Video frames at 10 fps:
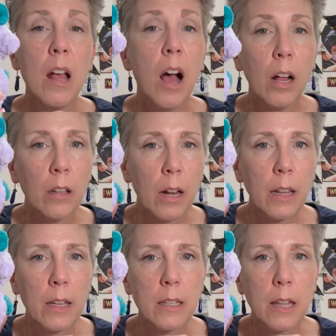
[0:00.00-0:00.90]
A lot of
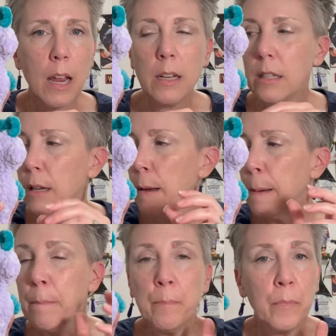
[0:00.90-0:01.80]
these things,
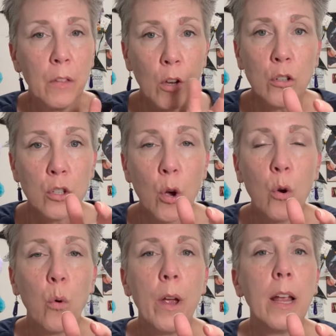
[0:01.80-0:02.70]
they're so
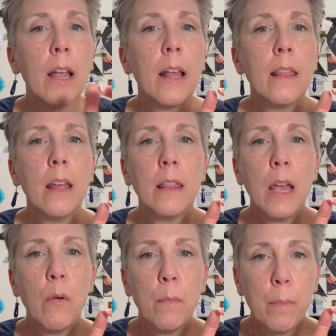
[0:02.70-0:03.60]
quick that they
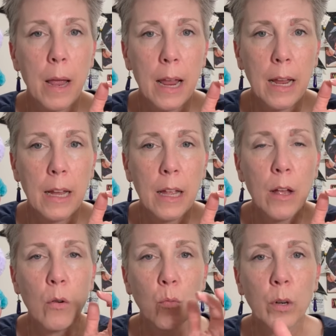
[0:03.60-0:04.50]
would make
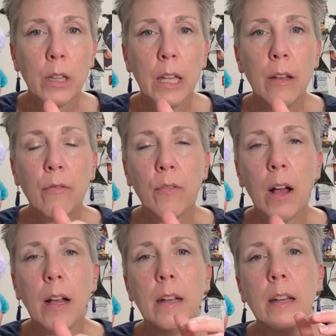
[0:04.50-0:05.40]
really
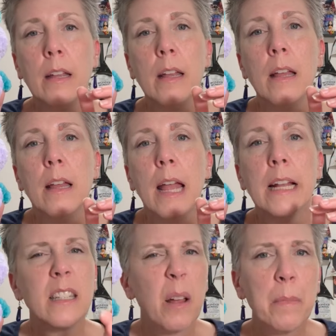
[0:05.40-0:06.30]
fun
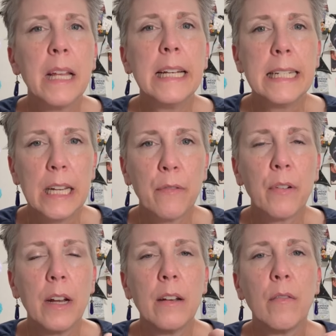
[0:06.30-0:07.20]
and something
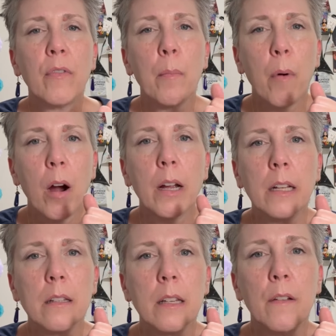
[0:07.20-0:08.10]
different for
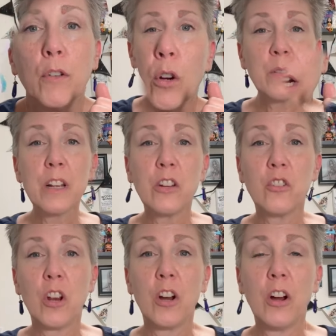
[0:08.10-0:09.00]
markets. I told you I was going to
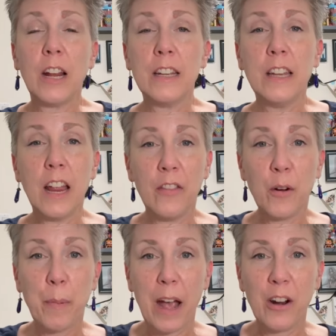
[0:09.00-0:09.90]
share another
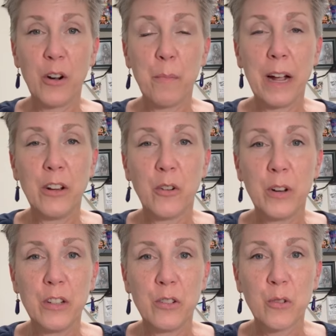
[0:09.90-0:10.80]
pattern by
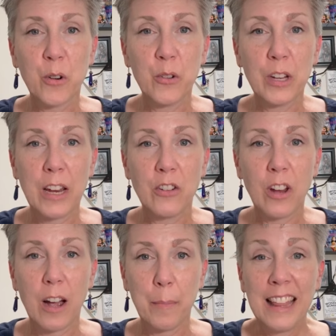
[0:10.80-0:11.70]
Theresa's Crochet
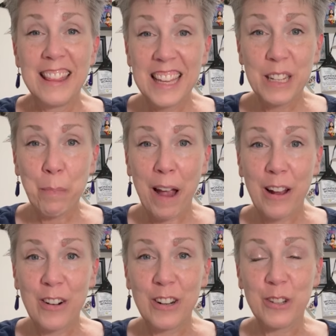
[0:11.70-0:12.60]
Shop. This
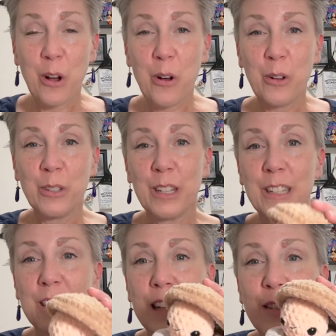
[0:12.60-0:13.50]
pattern is called
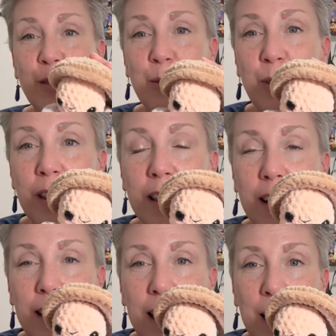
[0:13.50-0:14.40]
Cecil the
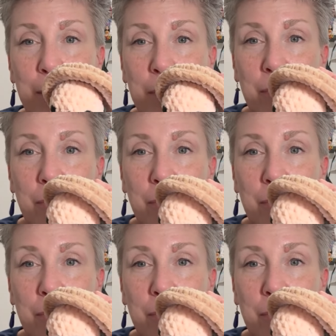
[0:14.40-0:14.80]
Clam.